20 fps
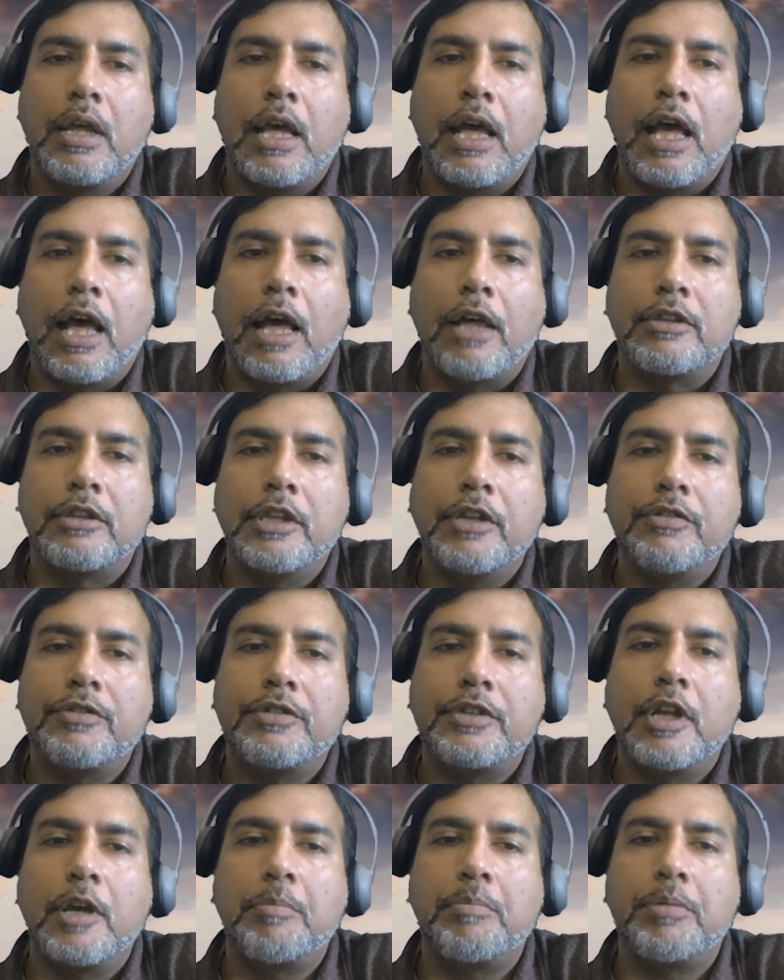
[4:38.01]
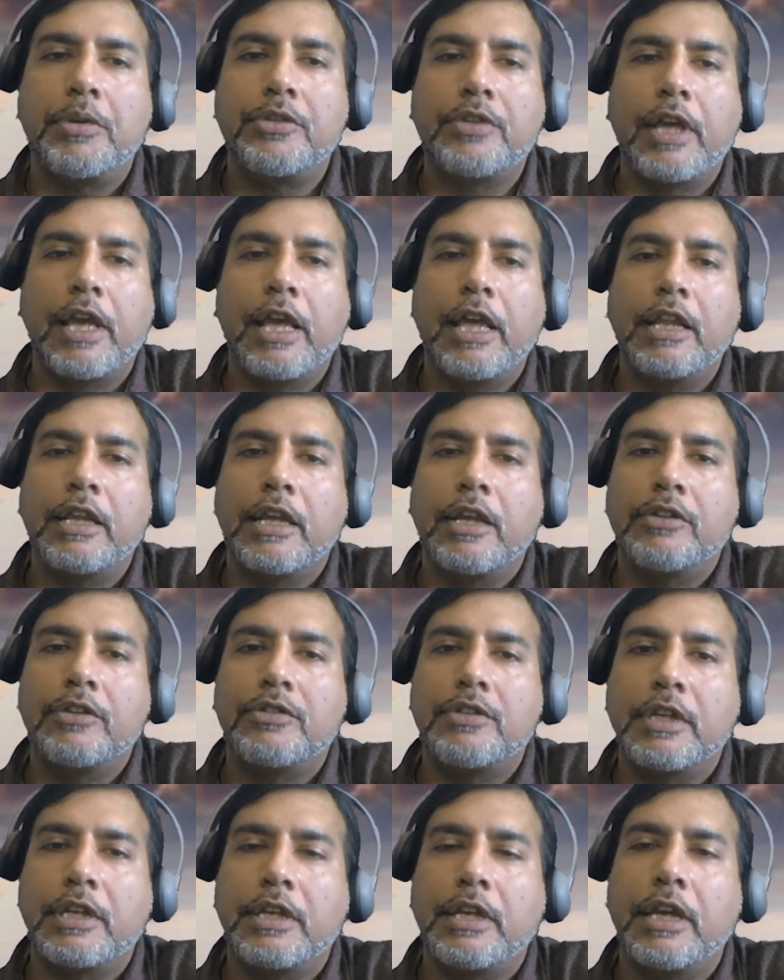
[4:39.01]
hath lifted up his hand
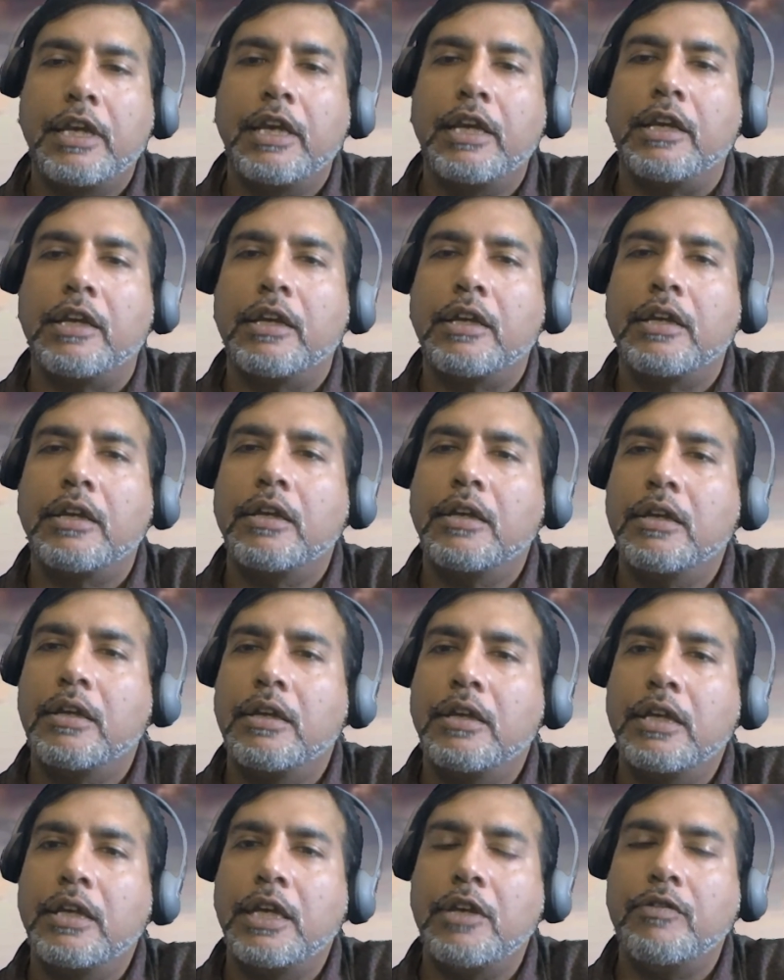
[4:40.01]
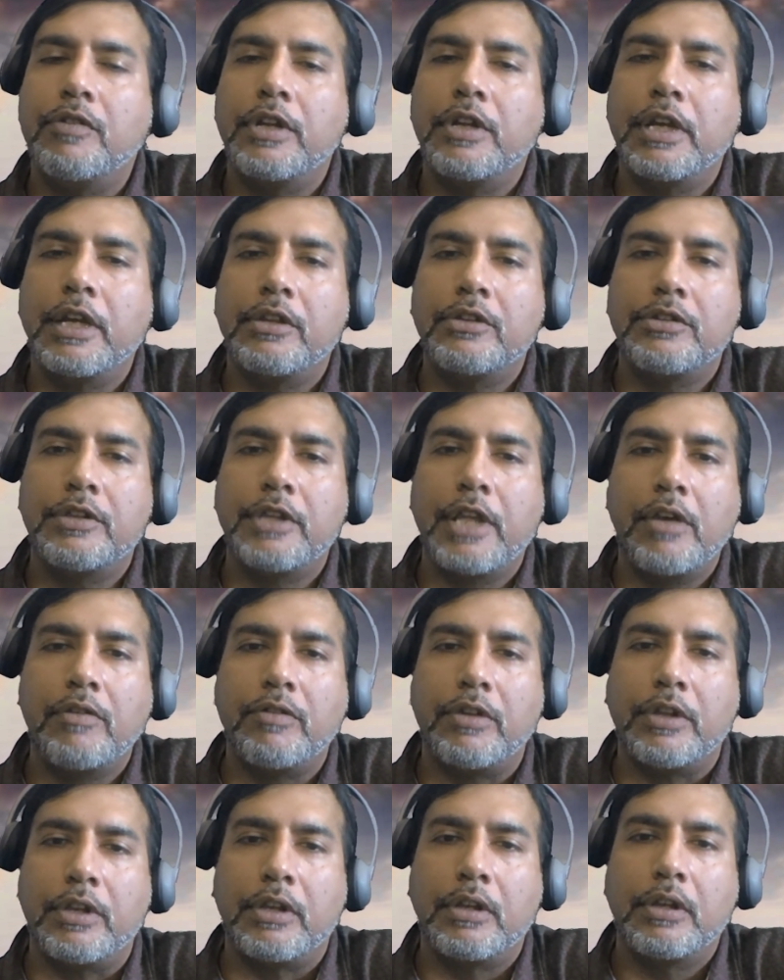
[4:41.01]
against the king, even against
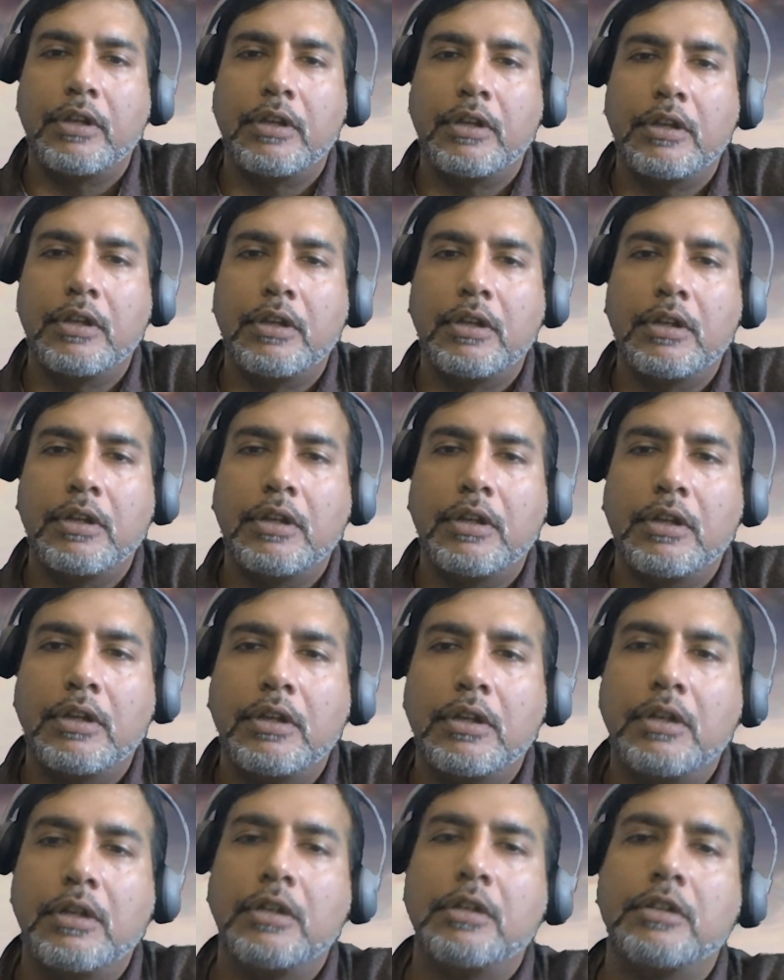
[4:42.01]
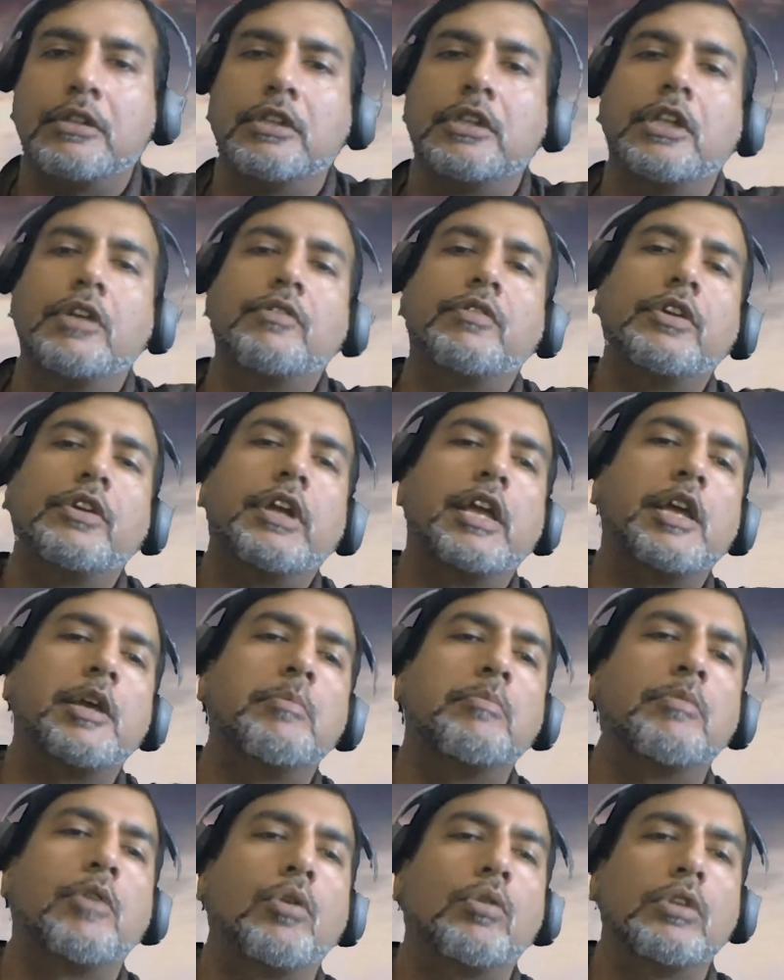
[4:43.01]
David. Deliver
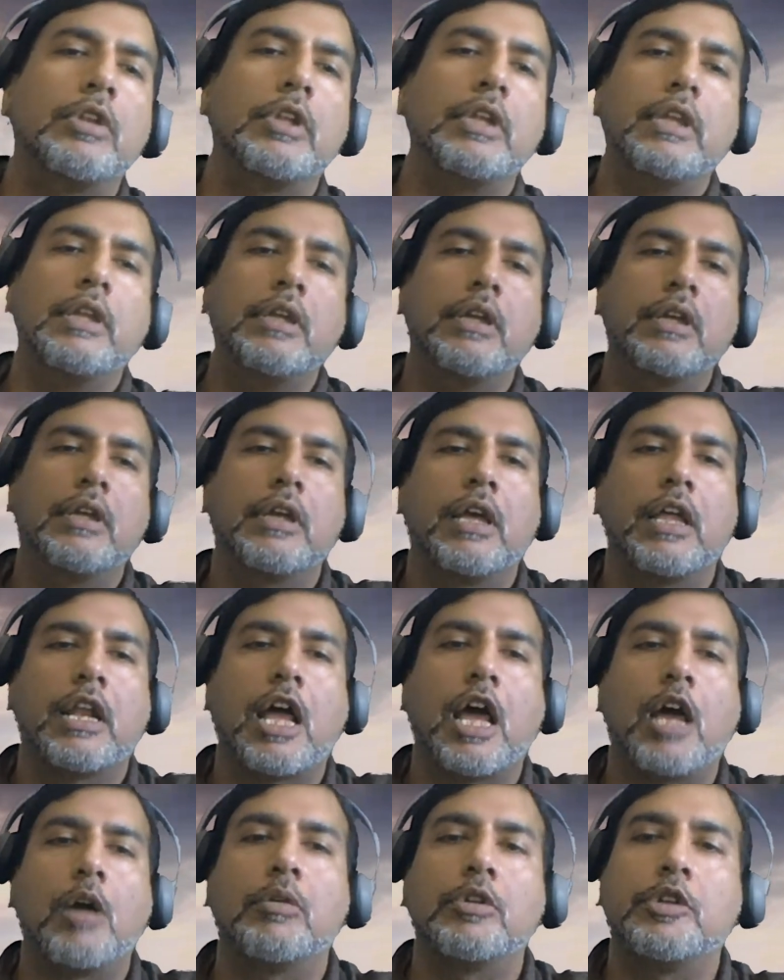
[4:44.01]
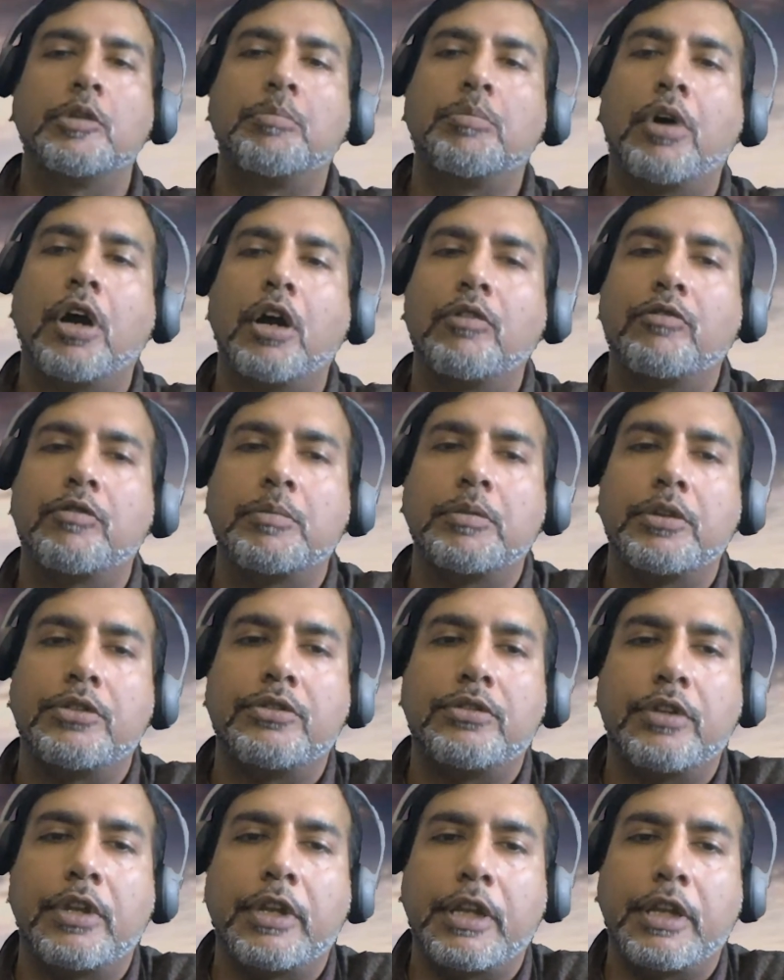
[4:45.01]
him only, and I will depart from the
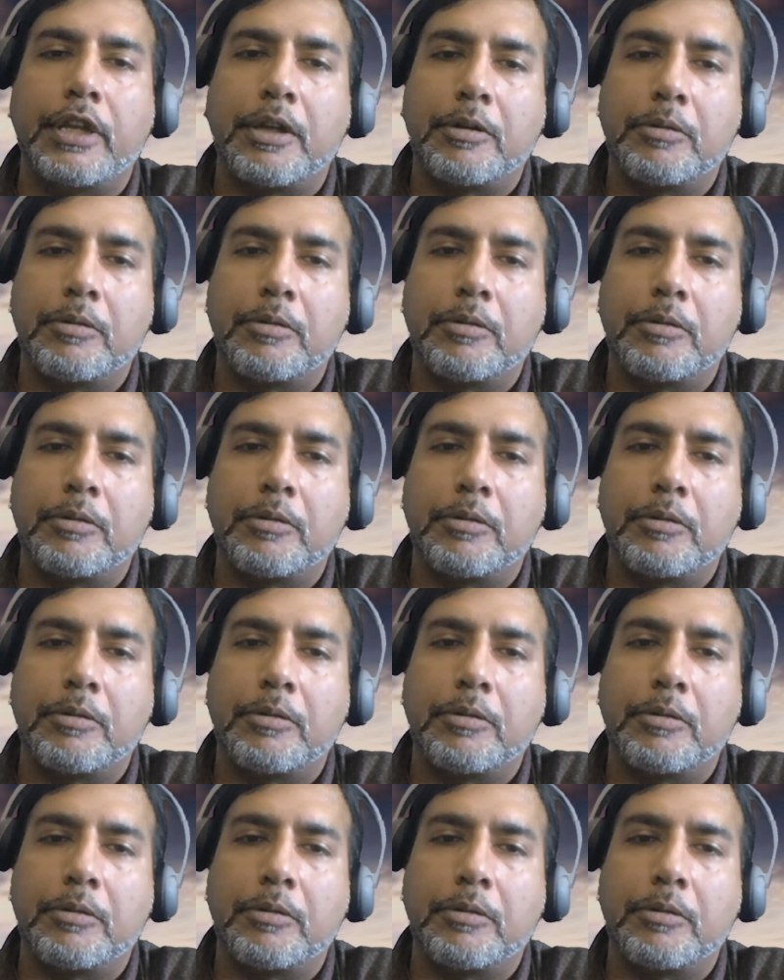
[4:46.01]
city.